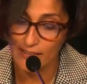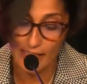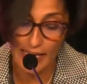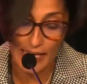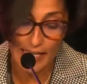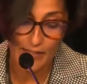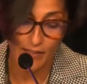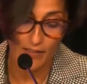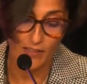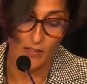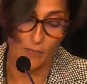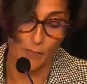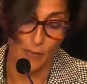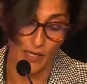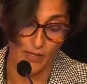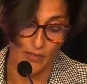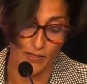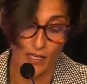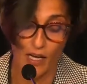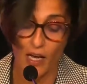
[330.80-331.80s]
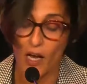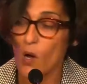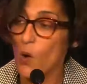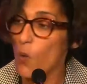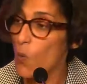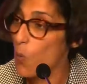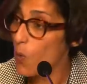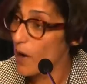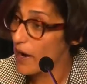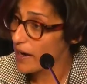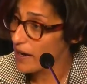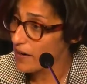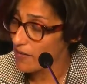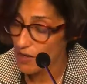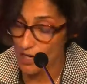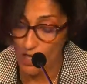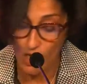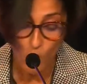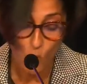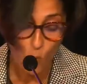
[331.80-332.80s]
data space where
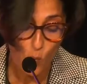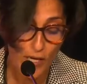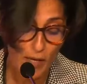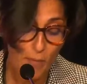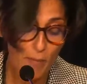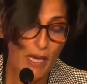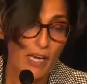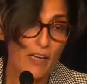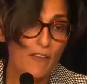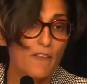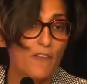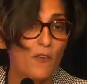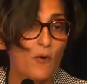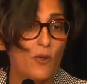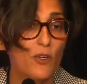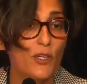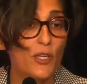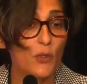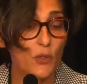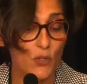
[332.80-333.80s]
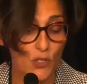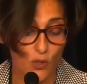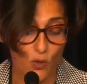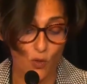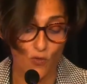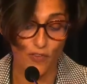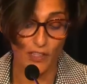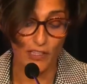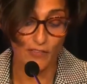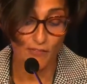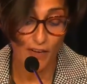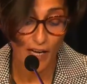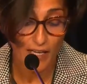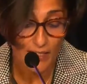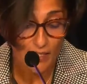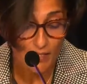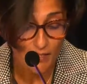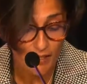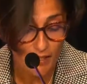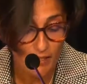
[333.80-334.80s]
we make full use of
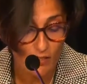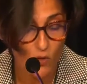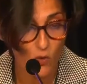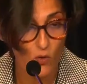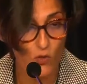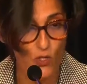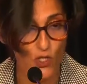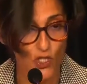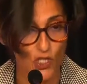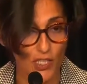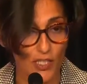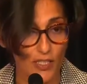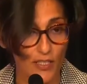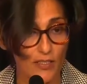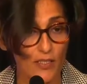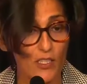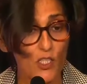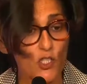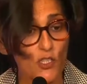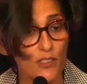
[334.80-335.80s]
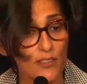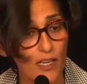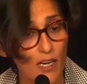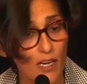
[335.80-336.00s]
advanced technology such as